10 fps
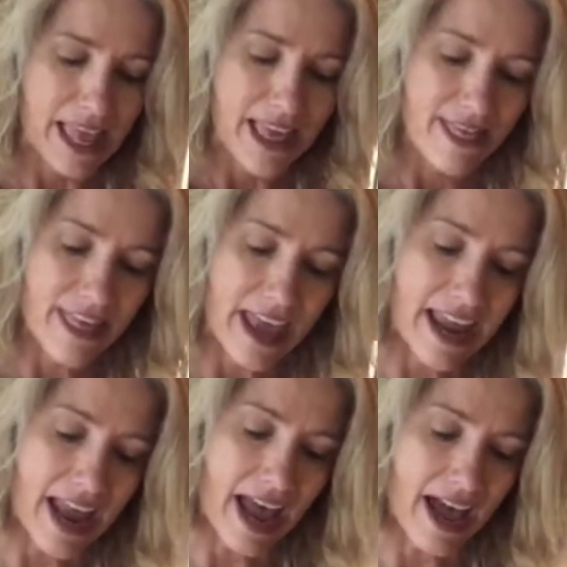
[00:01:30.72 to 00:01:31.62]
they
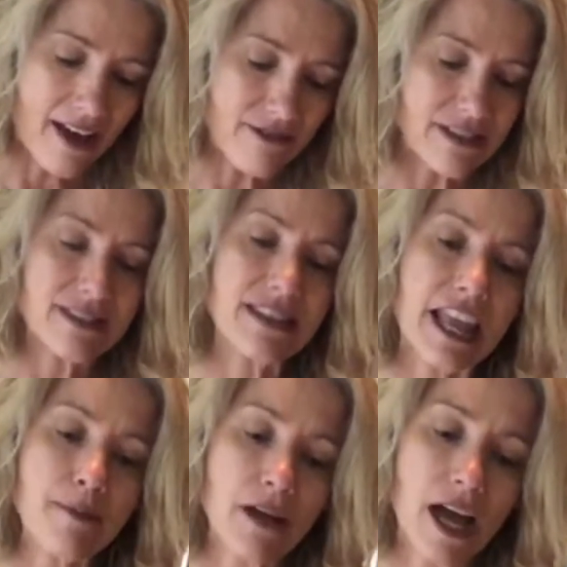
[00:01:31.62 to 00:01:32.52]
have the
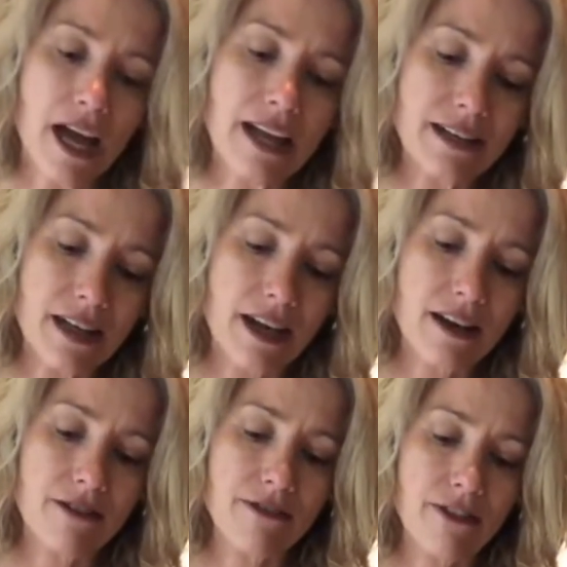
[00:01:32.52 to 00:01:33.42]
same kind
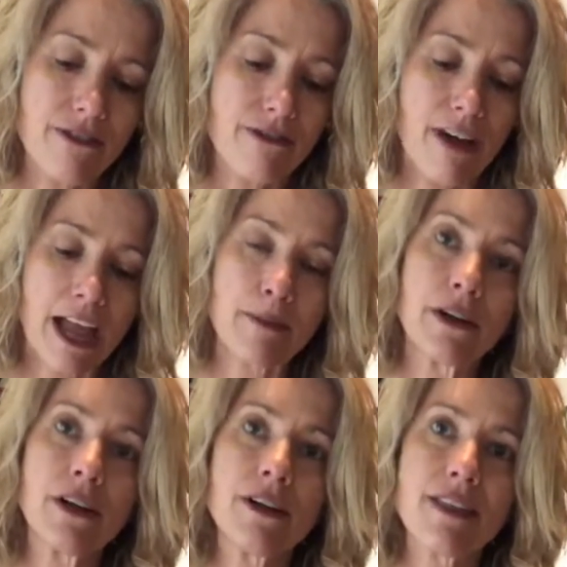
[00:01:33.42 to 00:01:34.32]
of
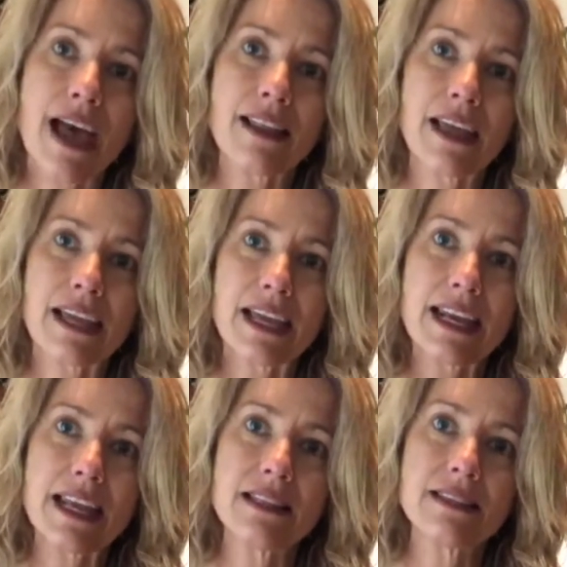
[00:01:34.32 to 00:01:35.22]
fiber that like an
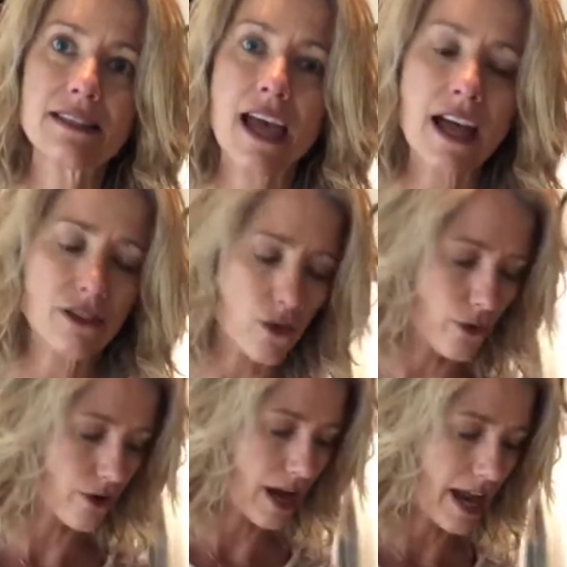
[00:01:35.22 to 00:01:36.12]
insect
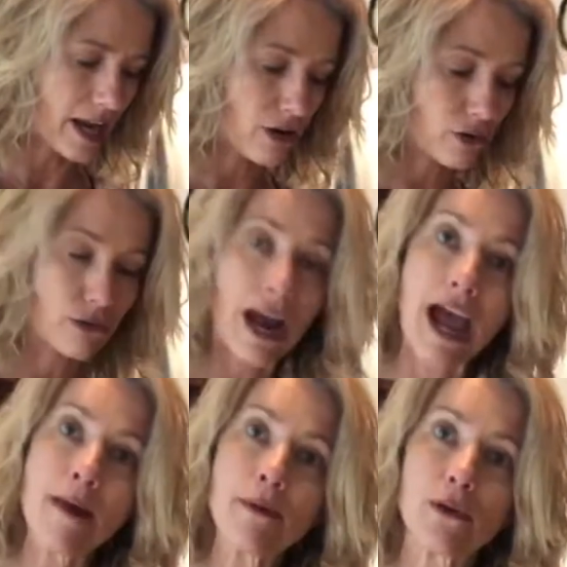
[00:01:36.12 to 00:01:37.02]
or a
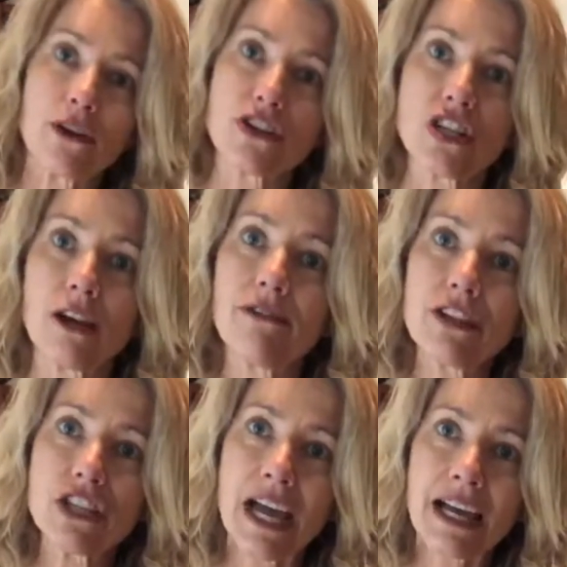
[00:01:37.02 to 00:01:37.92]
crab or a
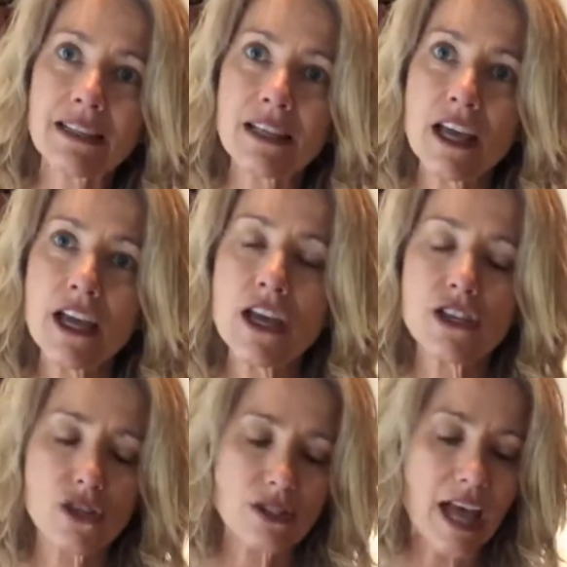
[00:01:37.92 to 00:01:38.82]
shellfish has.
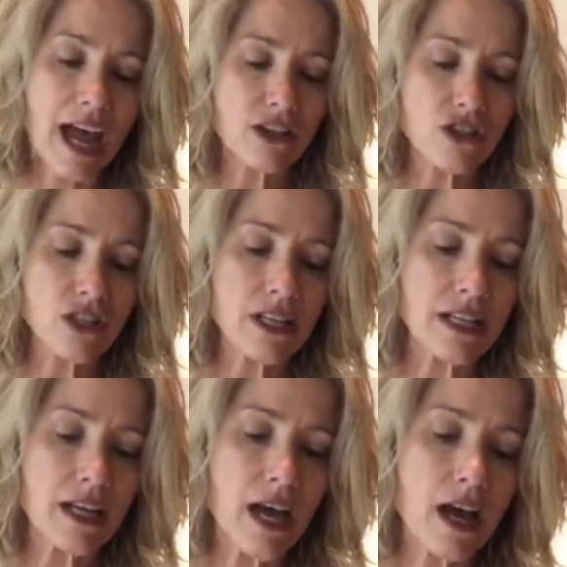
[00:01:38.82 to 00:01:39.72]
So it's
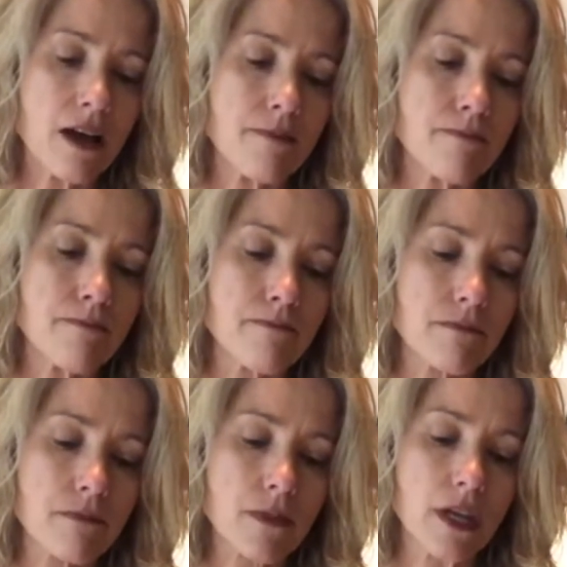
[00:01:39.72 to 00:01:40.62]
actually,
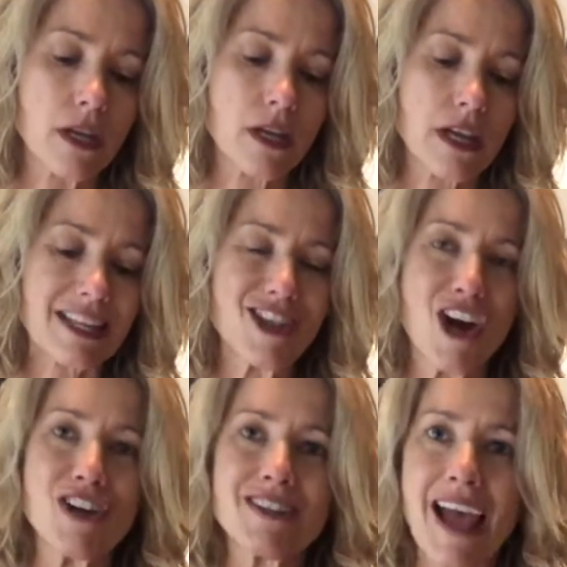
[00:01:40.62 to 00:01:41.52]
it's
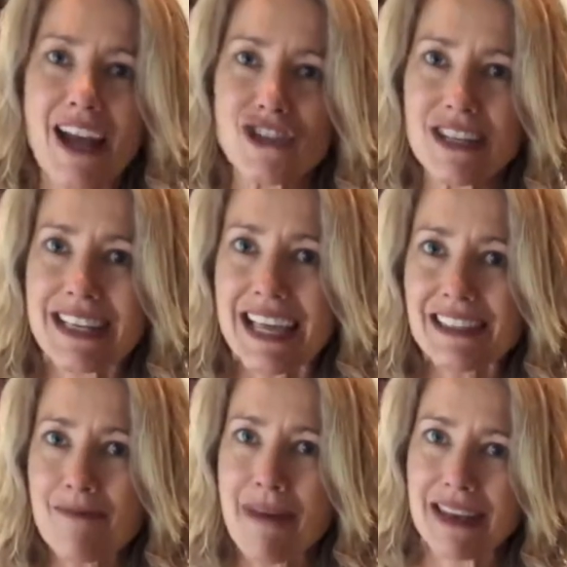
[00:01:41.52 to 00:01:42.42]
hard to actually
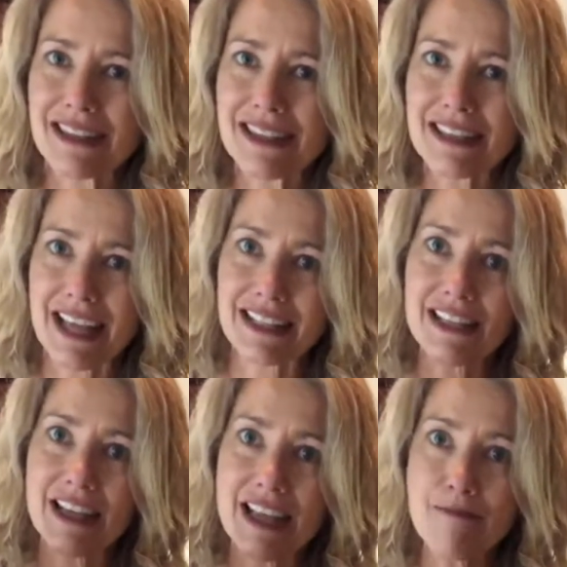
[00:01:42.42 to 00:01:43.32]
get the medicine that's
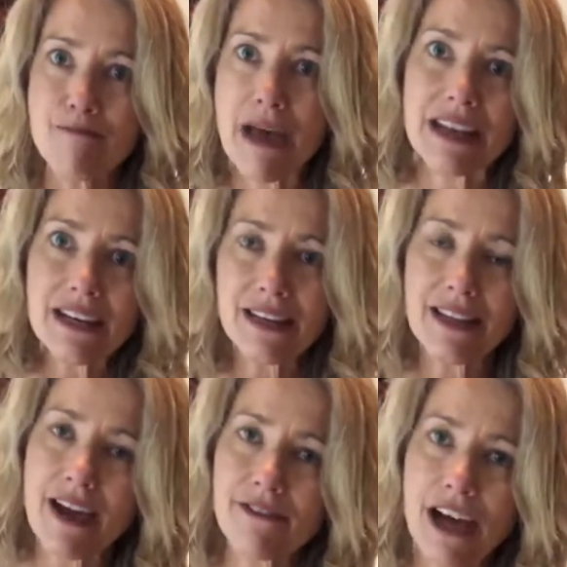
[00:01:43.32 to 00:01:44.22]
embedded in
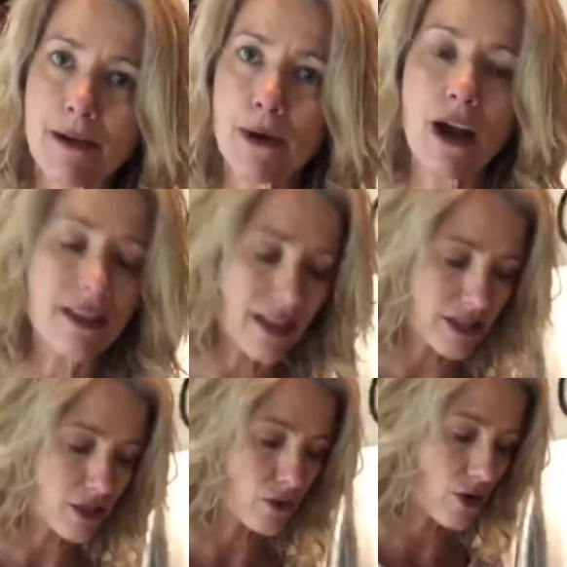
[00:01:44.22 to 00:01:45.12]
that fiber
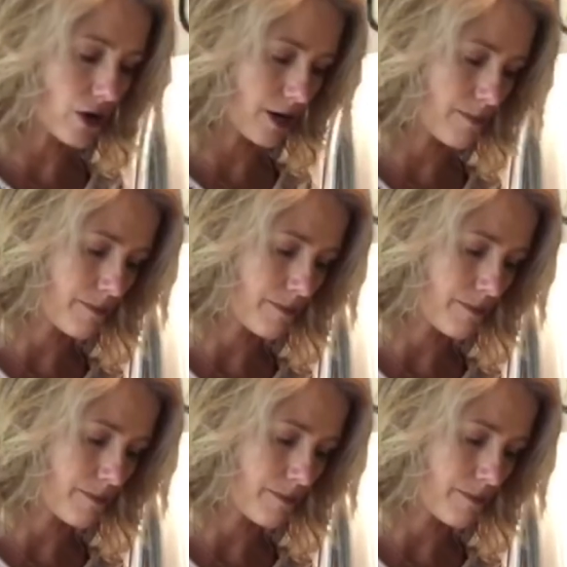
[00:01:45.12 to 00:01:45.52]
unless you cook them.